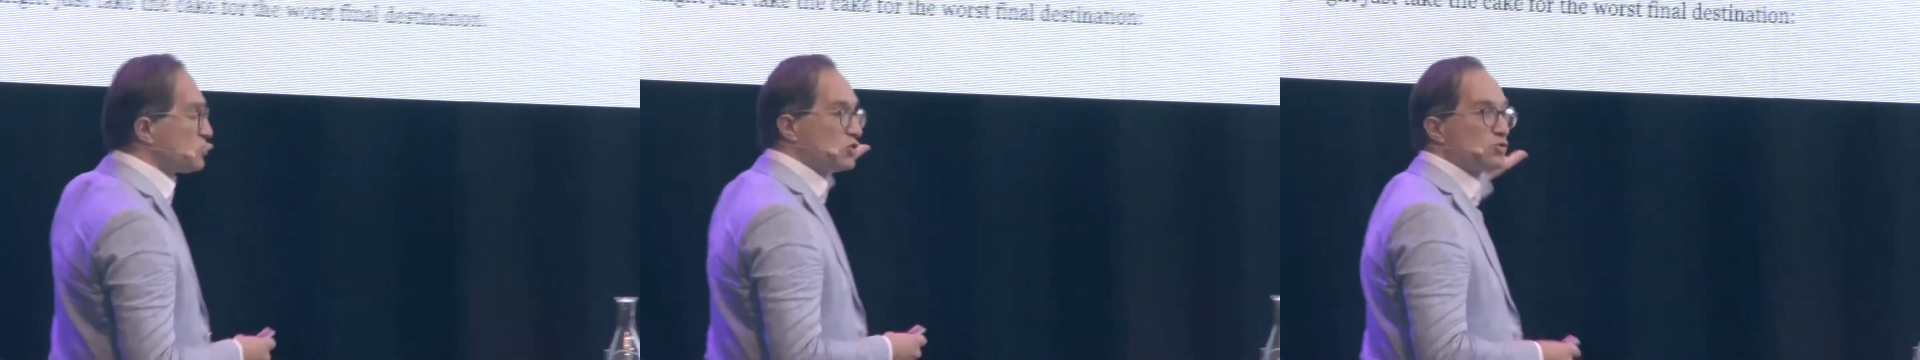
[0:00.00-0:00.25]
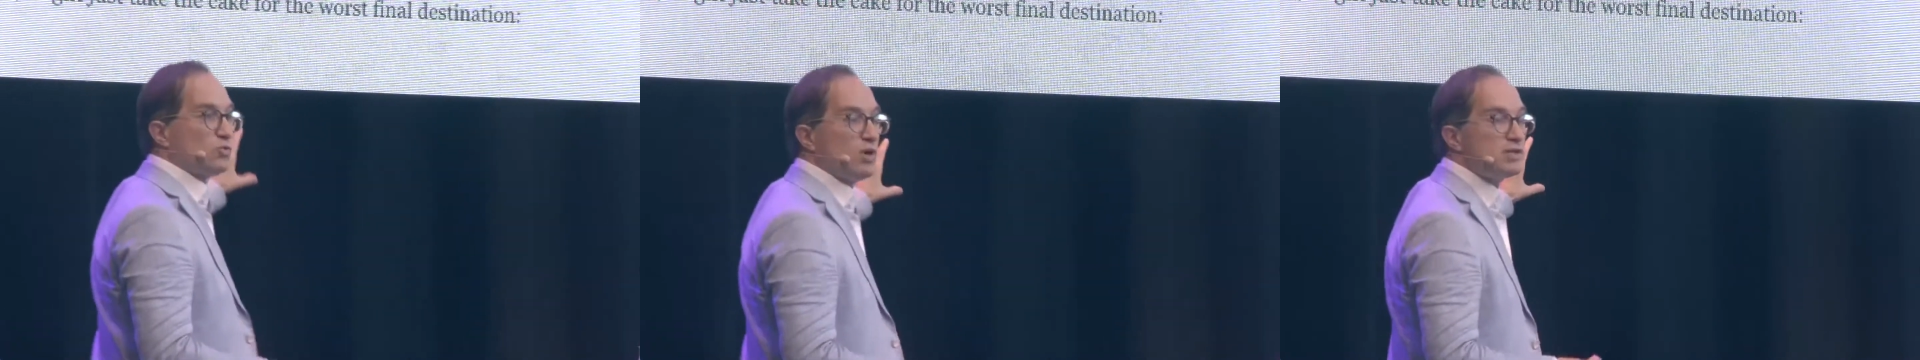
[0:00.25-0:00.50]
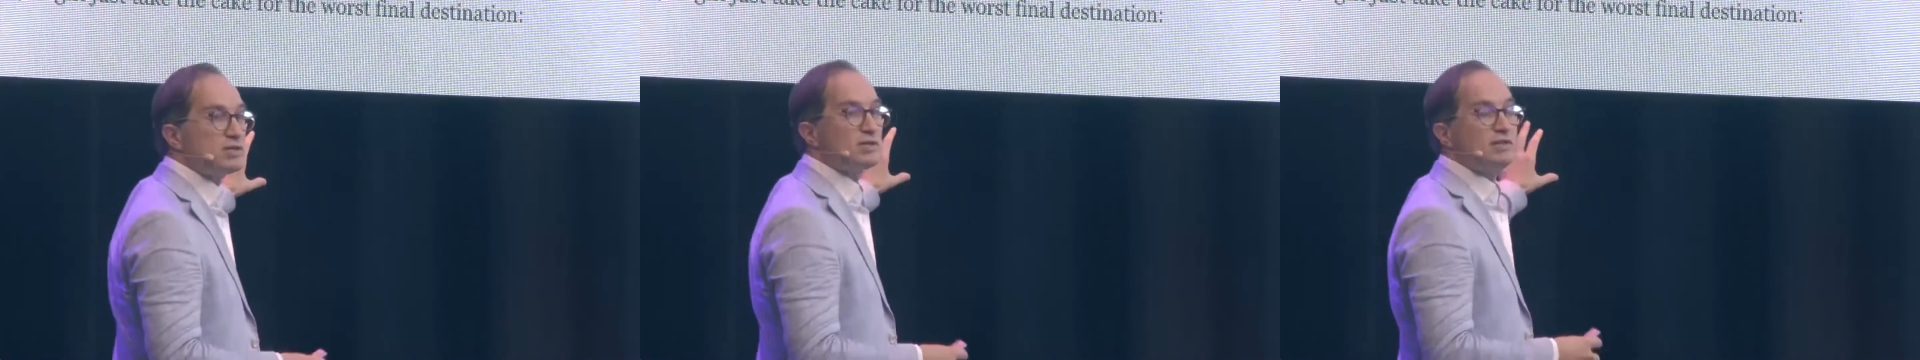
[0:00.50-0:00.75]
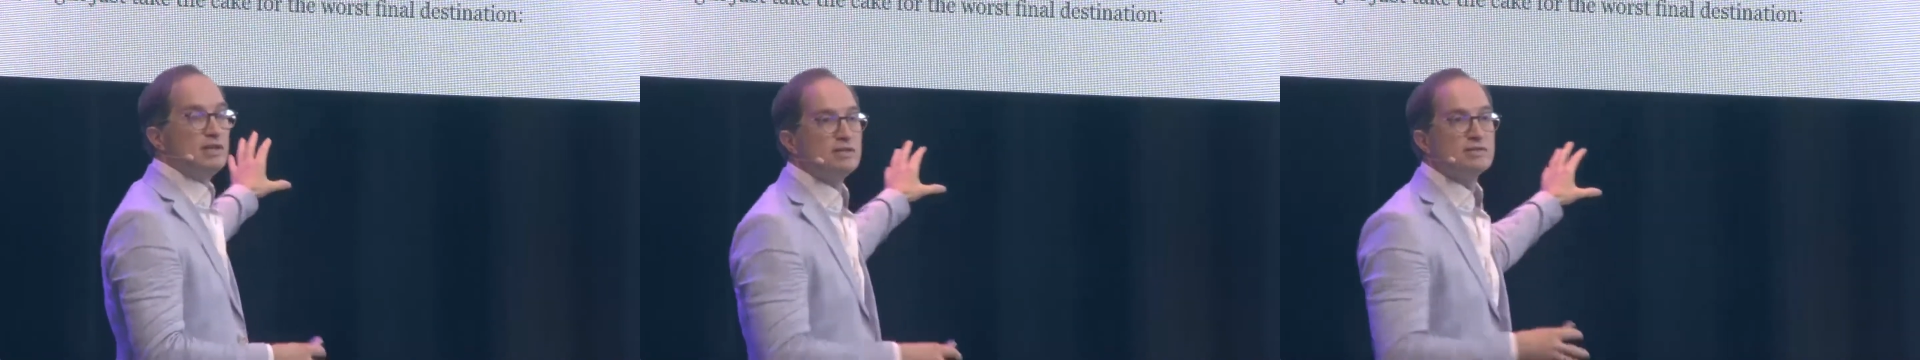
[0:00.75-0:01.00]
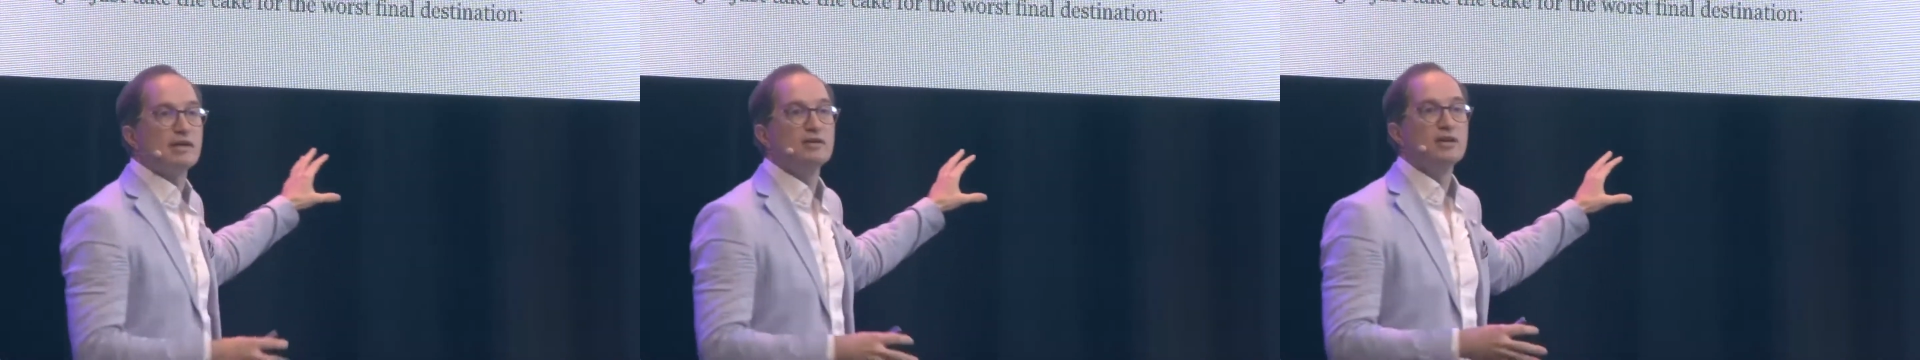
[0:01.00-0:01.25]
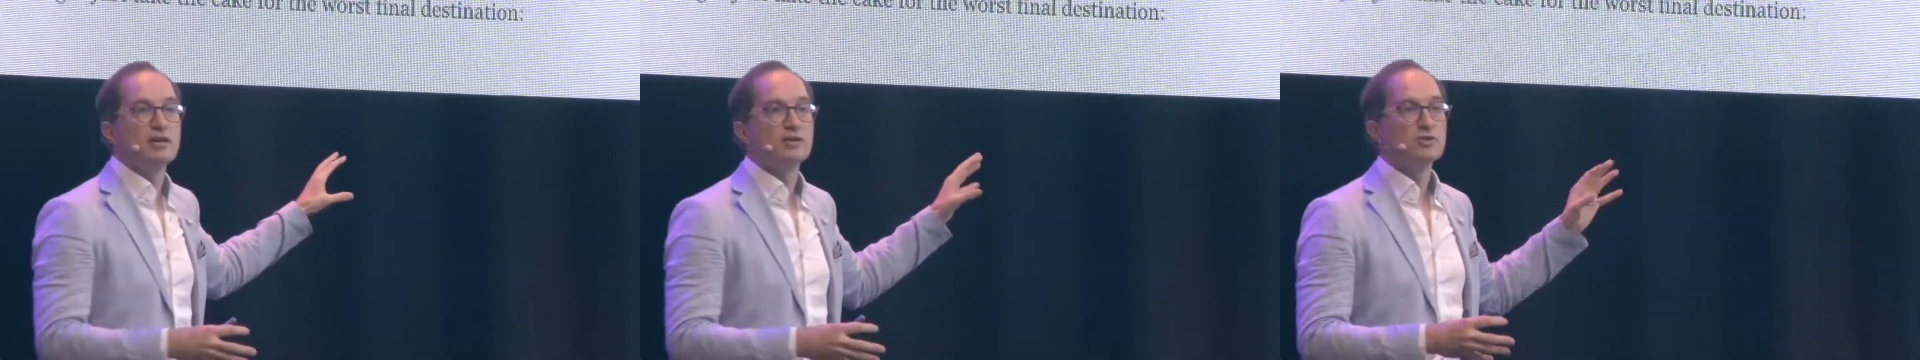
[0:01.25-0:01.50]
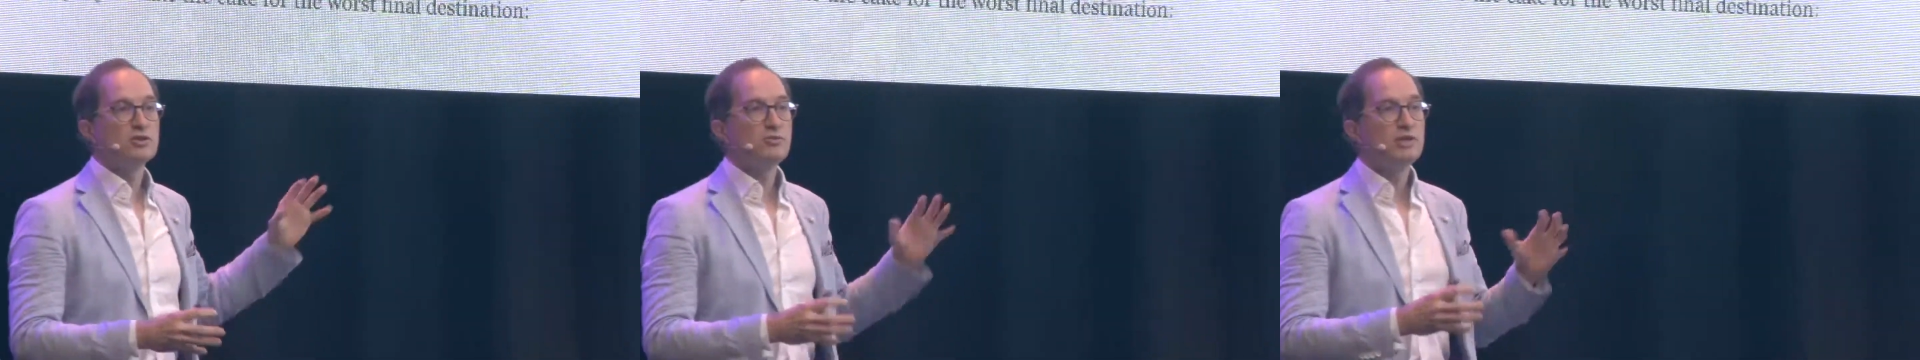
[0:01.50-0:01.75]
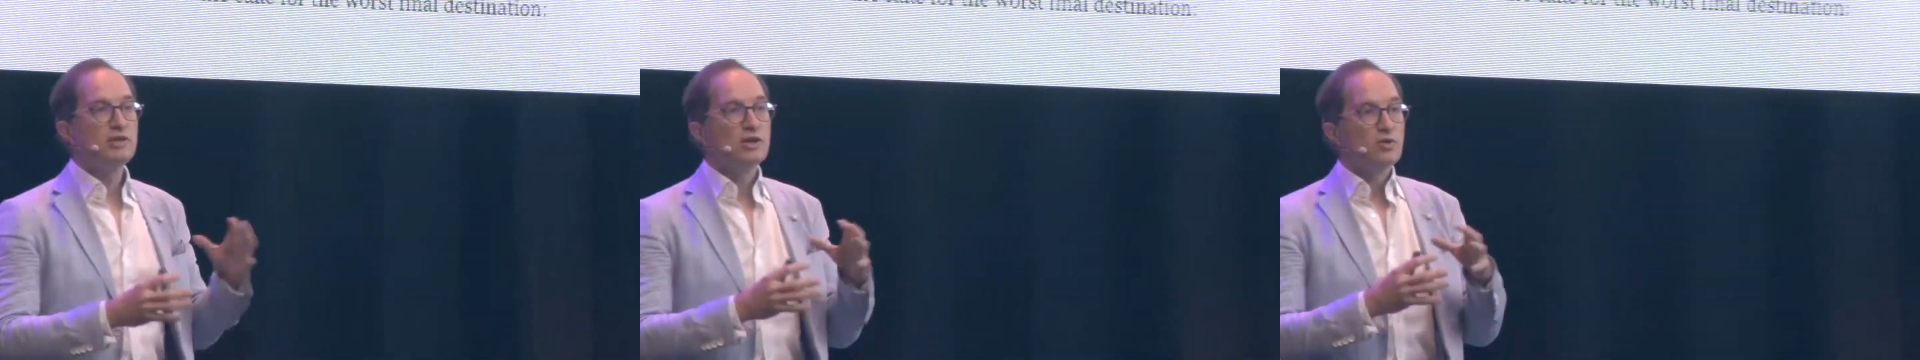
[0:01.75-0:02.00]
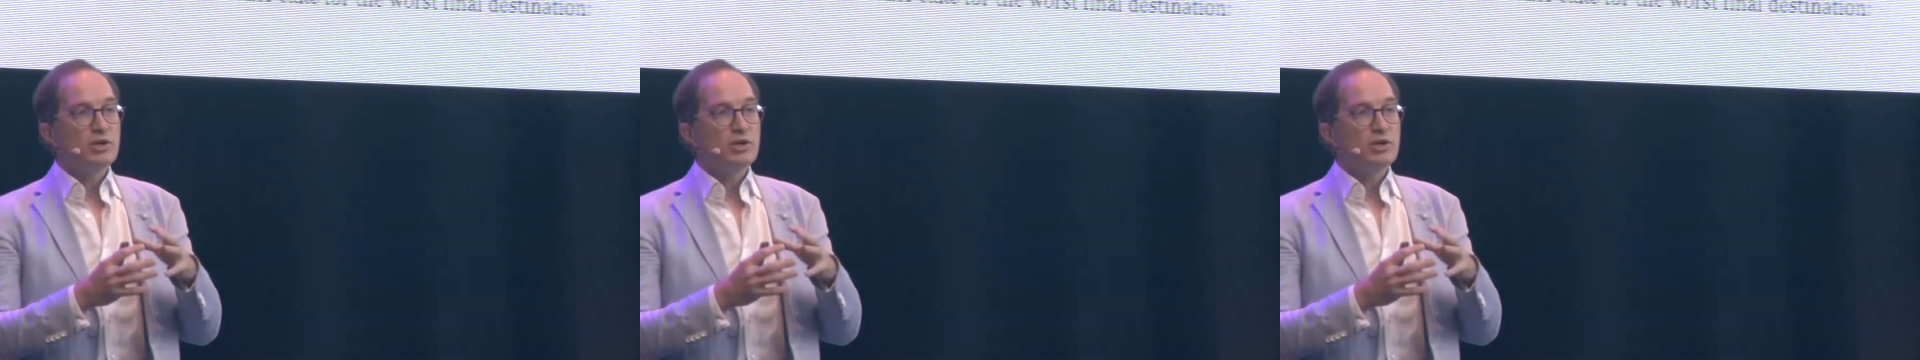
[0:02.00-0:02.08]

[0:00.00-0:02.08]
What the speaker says: trust in technology. We